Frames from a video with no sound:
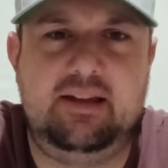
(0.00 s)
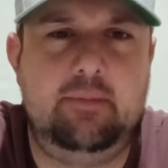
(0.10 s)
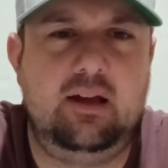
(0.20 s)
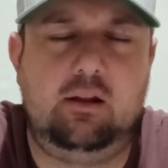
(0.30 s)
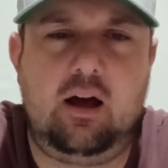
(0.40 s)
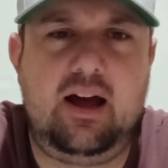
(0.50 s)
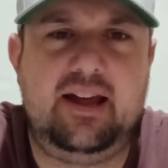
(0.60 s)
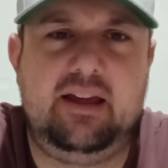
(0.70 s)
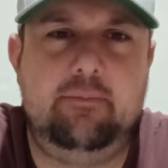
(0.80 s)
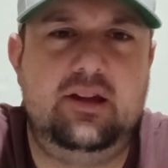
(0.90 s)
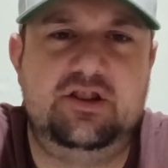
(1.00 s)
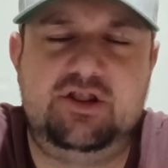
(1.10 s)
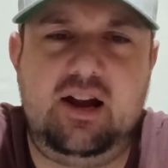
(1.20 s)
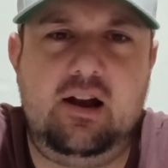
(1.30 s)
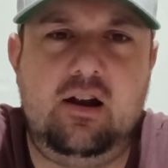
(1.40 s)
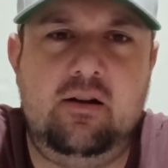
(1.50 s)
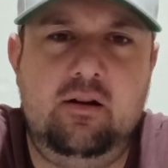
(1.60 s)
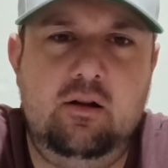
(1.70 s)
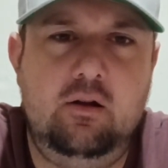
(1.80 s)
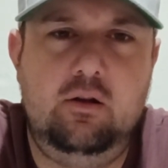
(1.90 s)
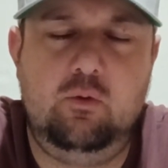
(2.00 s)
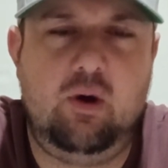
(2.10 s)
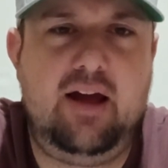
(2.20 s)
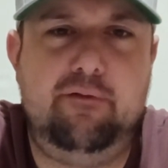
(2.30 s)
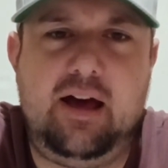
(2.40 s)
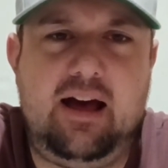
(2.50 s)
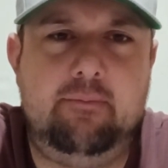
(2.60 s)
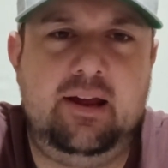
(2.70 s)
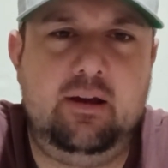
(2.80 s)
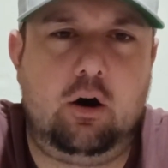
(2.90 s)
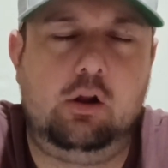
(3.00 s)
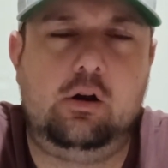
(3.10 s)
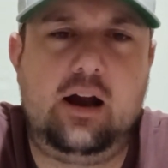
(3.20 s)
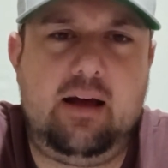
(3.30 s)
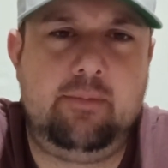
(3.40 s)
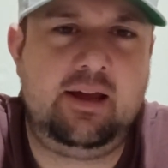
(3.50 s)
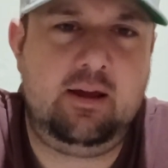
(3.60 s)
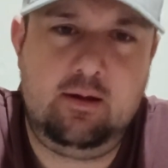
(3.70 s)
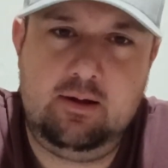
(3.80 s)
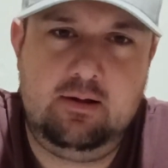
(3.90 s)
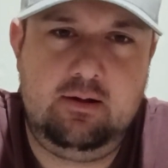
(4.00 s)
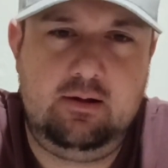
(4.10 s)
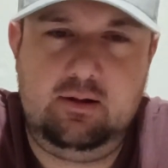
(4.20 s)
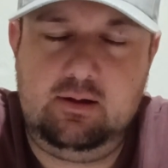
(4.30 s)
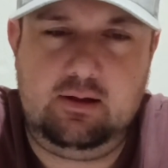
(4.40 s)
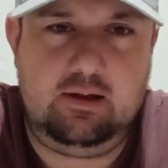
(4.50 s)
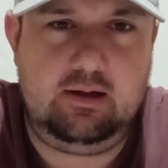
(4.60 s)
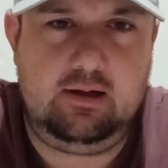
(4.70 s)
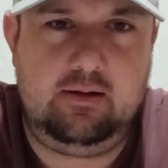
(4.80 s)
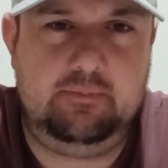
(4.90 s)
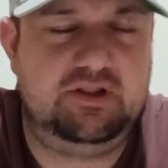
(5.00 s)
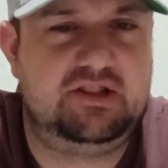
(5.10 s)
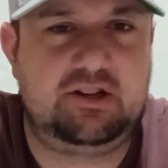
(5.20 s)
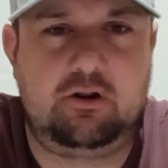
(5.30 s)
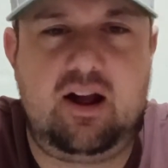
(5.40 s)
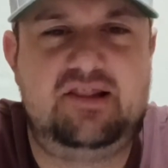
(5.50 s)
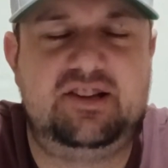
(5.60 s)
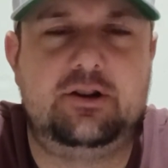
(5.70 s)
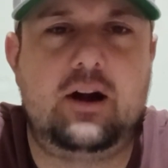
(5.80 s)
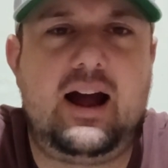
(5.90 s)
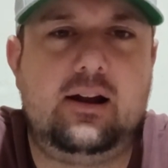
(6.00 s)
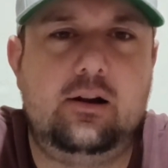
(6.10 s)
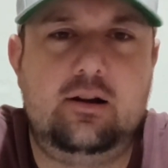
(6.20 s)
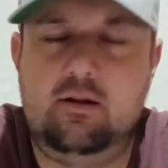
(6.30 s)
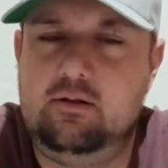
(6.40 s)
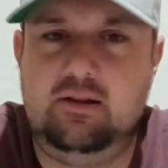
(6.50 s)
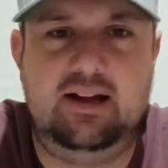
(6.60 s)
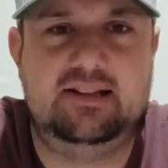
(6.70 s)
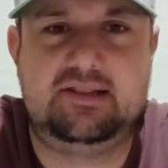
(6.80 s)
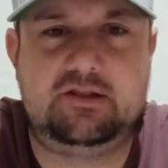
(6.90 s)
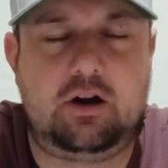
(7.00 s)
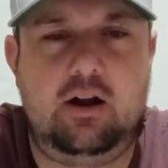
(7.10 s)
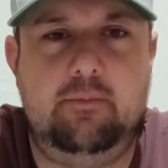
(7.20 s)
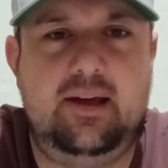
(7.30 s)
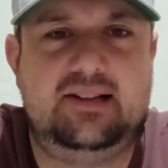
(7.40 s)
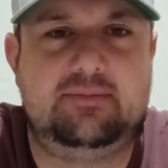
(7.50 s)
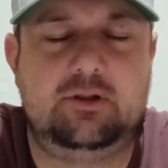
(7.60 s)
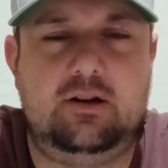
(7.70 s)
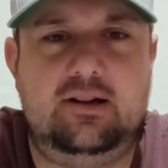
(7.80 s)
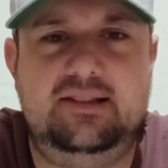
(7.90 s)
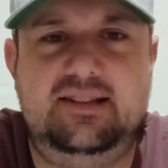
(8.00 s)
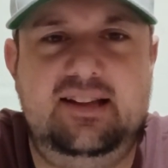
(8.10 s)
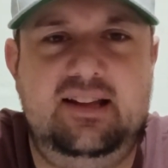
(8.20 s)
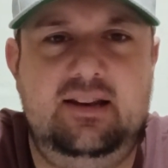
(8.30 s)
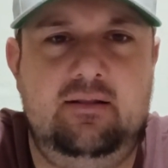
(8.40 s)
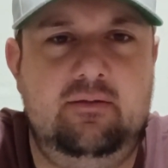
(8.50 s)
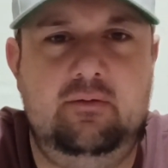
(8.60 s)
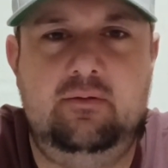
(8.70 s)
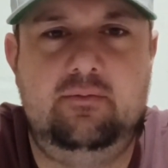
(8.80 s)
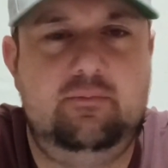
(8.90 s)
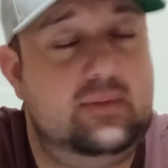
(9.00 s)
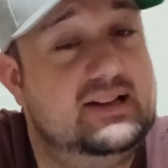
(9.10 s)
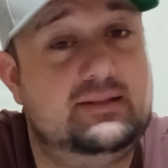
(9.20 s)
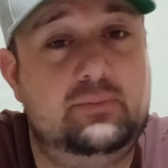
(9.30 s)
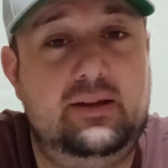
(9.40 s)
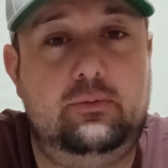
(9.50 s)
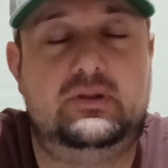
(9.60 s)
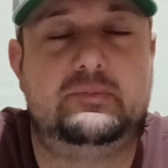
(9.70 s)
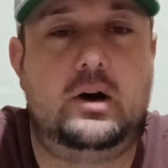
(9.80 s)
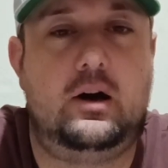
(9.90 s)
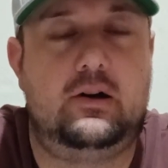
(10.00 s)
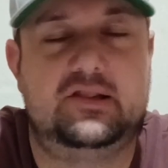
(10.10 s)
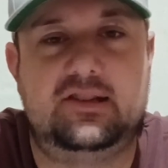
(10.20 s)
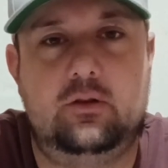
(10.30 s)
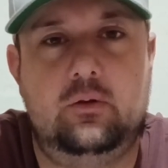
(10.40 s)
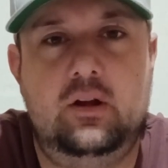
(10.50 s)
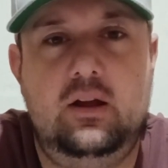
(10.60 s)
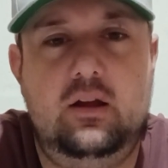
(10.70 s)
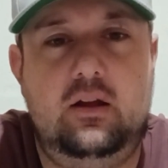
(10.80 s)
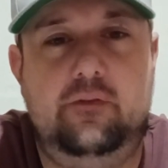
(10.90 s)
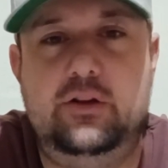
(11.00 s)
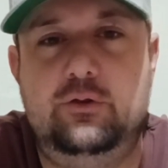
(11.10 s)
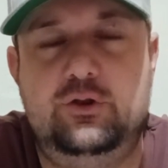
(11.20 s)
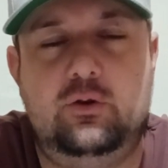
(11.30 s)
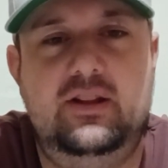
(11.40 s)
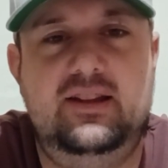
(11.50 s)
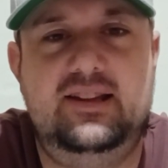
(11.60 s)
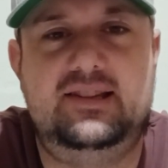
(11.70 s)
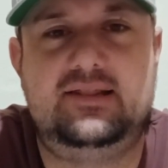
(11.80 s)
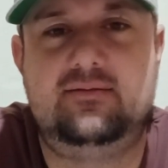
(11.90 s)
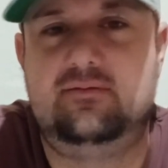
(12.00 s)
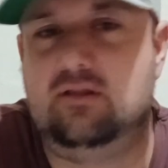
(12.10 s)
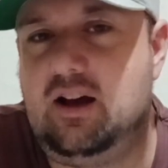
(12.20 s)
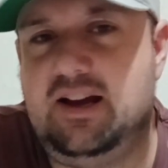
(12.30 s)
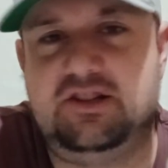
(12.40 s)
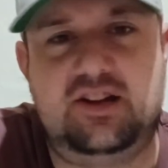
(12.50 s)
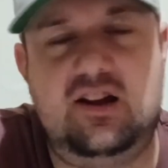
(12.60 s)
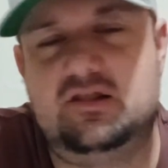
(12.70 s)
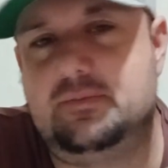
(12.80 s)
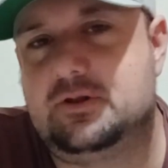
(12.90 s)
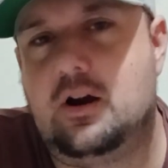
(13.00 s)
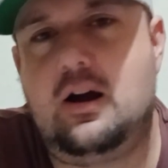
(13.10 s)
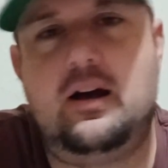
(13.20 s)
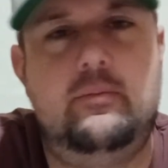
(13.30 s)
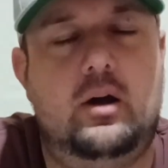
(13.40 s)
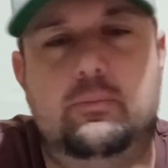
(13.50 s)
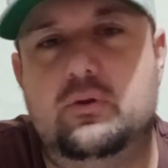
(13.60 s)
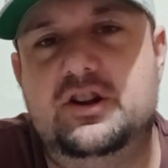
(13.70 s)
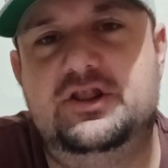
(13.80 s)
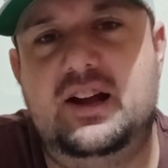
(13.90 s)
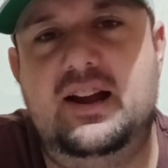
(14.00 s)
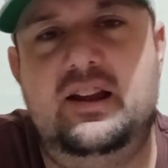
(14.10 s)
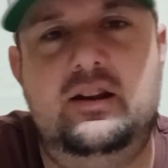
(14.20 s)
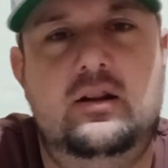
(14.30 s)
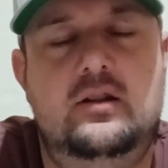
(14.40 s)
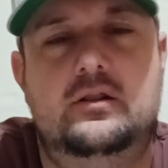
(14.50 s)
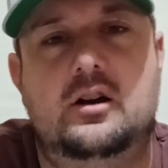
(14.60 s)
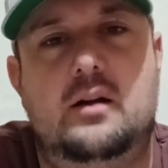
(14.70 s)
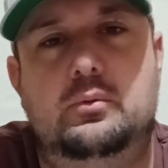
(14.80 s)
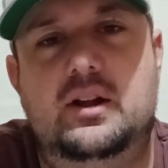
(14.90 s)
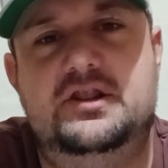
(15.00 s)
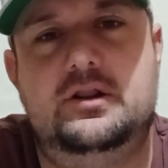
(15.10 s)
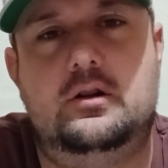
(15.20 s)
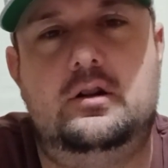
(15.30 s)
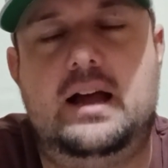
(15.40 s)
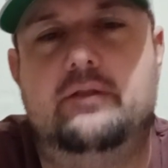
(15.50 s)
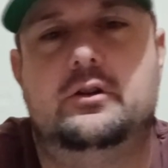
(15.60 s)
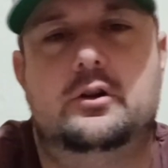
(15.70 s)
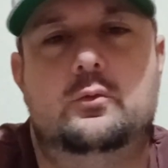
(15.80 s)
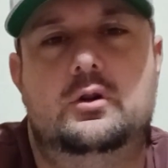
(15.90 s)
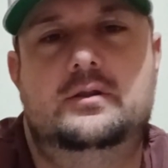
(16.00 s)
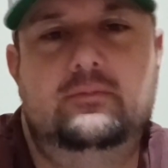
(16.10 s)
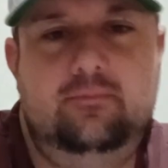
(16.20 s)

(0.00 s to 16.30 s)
Give me a like, give me a share, wave at me, holler at me. I'm just a crazy cracker that's trying to make some content and make some people smile. So if you enjoy this, like, share, subscribe. I appreciate it. God bless y'all. Have a good one.